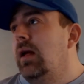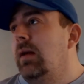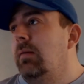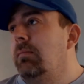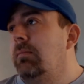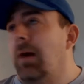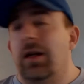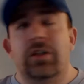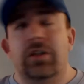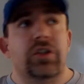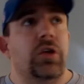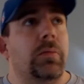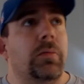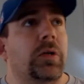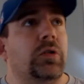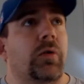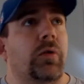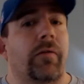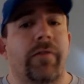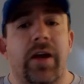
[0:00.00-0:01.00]

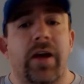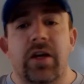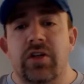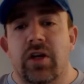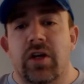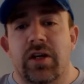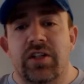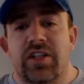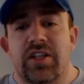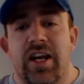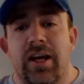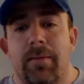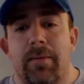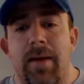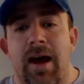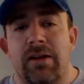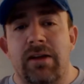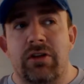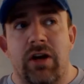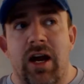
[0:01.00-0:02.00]
Montezuma's Revenge on the Sega
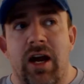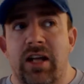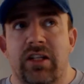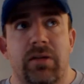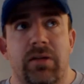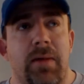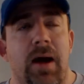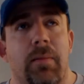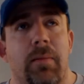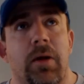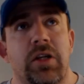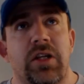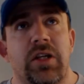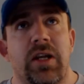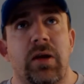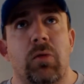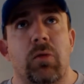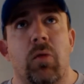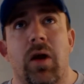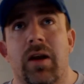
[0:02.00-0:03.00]
Master. I asked him how much
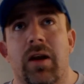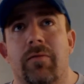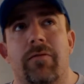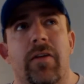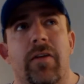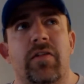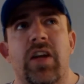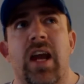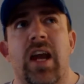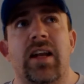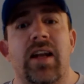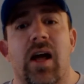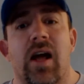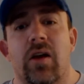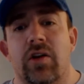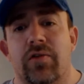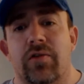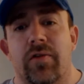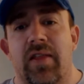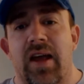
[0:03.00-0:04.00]
he wanted.
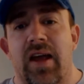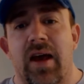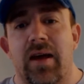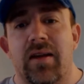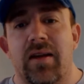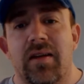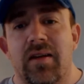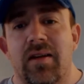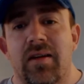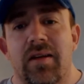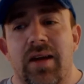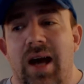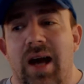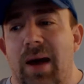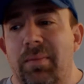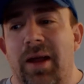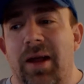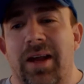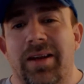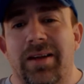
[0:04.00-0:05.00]
$58 for that.
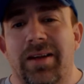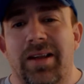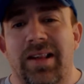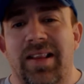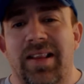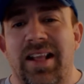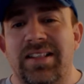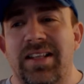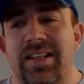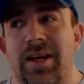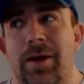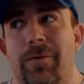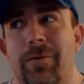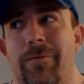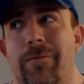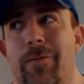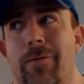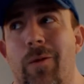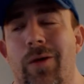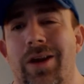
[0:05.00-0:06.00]
I'm like, that's a
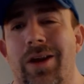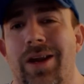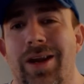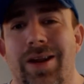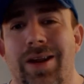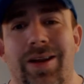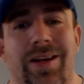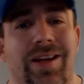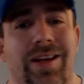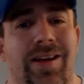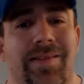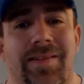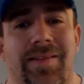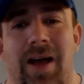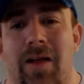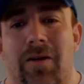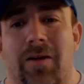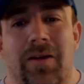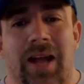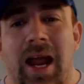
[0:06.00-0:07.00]

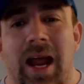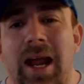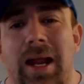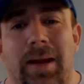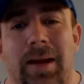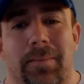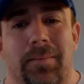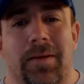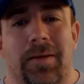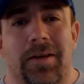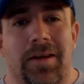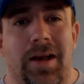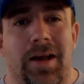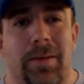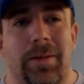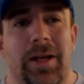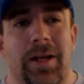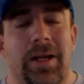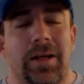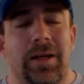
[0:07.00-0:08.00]
$40 game. I
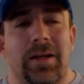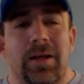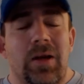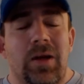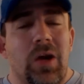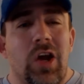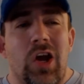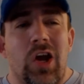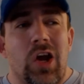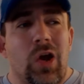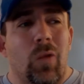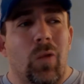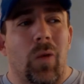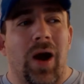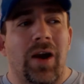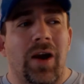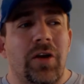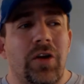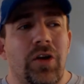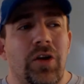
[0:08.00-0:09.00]
mean,
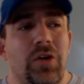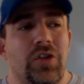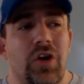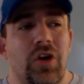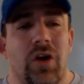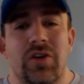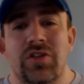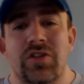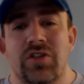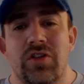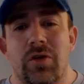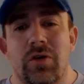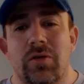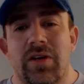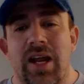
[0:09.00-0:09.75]
why are you charging so